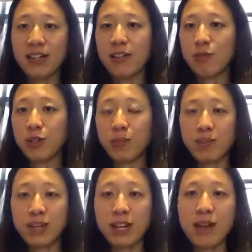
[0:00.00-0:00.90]
I love putting
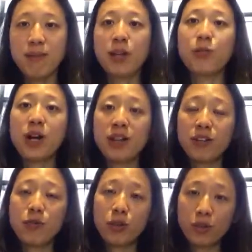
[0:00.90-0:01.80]
money in my
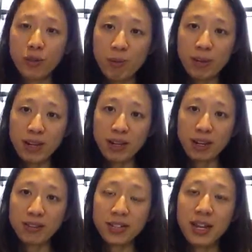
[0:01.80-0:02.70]
Roth 403b
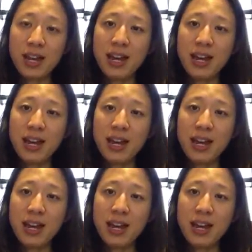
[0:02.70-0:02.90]
account.